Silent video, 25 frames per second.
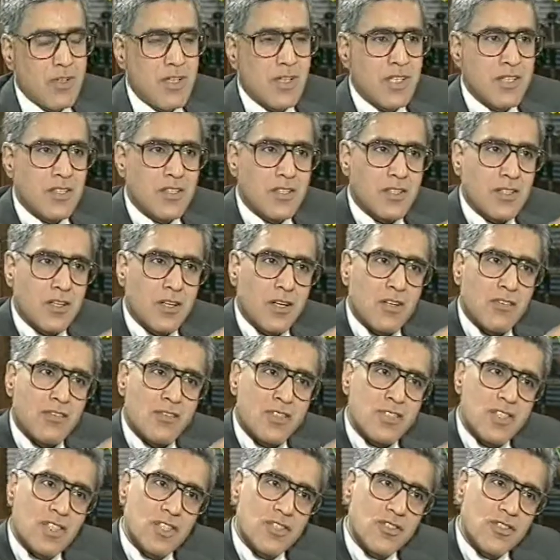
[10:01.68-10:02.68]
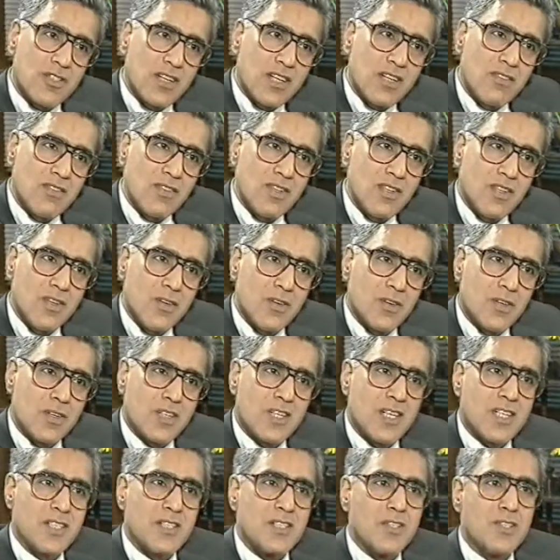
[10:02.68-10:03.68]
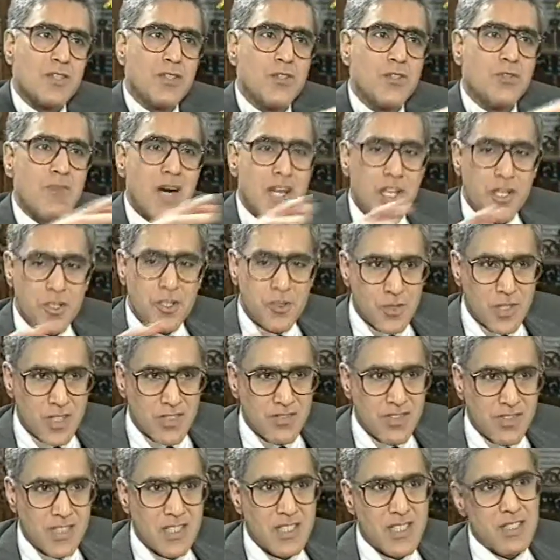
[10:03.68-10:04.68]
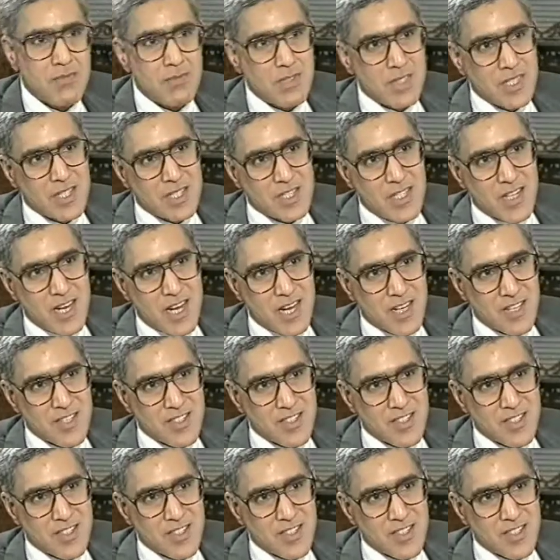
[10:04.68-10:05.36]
only at the conversation level, or do you manage to convince him, and is there